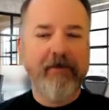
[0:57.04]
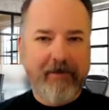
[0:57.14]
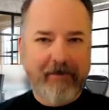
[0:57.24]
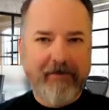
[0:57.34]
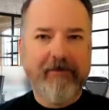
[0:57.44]

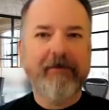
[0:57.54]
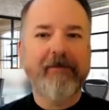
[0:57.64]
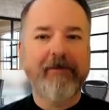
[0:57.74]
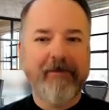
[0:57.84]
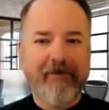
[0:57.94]

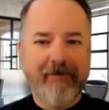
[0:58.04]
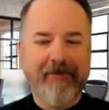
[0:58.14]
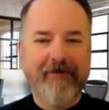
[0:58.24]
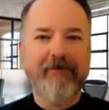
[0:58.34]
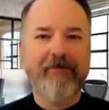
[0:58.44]

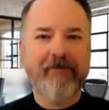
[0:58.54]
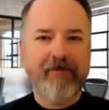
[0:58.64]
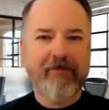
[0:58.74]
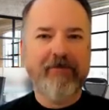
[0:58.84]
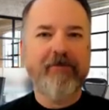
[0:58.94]

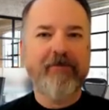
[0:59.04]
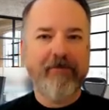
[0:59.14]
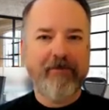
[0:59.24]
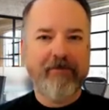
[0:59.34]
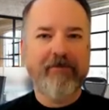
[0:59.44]

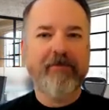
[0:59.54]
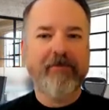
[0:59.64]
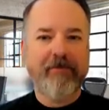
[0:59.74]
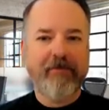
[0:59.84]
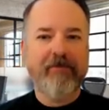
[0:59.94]

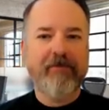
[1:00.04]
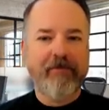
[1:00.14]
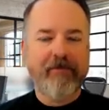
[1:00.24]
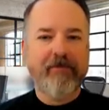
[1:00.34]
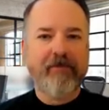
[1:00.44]

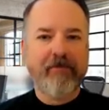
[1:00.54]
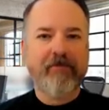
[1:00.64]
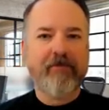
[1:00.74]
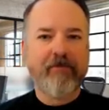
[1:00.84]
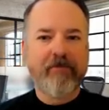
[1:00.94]

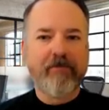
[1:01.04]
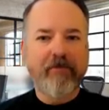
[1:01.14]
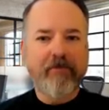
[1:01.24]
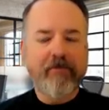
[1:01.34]
This person isn't speaking.